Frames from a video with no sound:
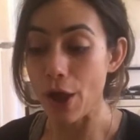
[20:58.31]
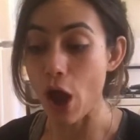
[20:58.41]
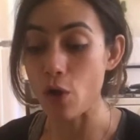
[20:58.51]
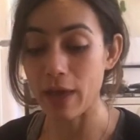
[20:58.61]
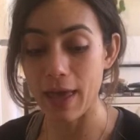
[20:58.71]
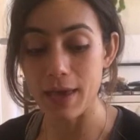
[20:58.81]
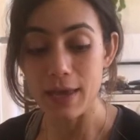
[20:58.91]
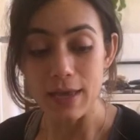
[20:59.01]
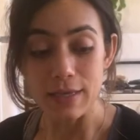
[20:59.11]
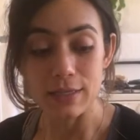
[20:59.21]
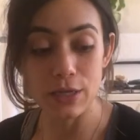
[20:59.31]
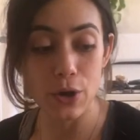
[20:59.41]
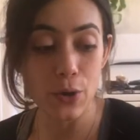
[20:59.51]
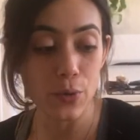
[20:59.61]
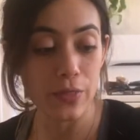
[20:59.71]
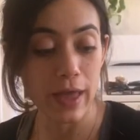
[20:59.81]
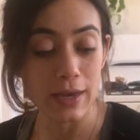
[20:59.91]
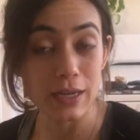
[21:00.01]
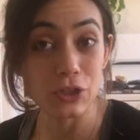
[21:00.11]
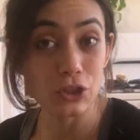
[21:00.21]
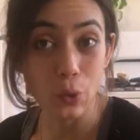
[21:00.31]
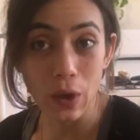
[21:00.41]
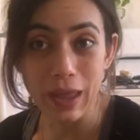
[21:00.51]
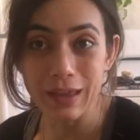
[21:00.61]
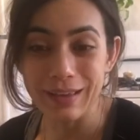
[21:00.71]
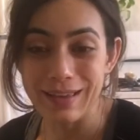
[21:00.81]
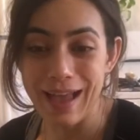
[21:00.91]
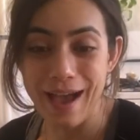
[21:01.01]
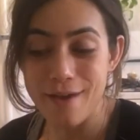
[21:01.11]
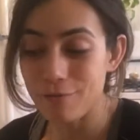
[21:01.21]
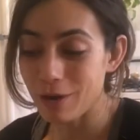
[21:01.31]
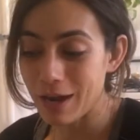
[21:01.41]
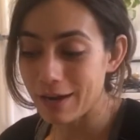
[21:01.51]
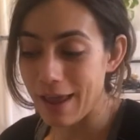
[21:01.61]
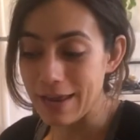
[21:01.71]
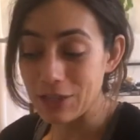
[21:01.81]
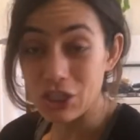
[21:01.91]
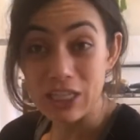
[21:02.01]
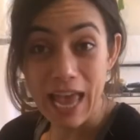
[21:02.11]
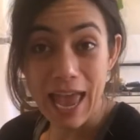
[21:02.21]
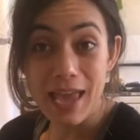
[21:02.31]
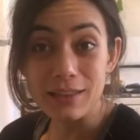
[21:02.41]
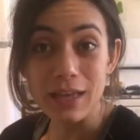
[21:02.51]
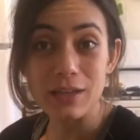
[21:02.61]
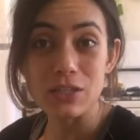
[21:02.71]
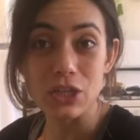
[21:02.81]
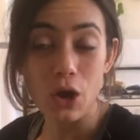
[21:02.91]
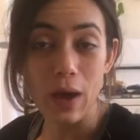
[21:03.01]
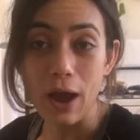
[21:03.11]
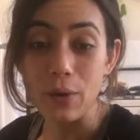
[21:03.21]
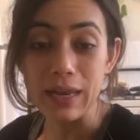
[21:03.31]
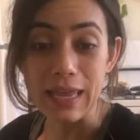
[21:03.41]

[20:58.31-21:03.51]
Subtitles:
Okay, so then enjoy, have one each day. Let us know how it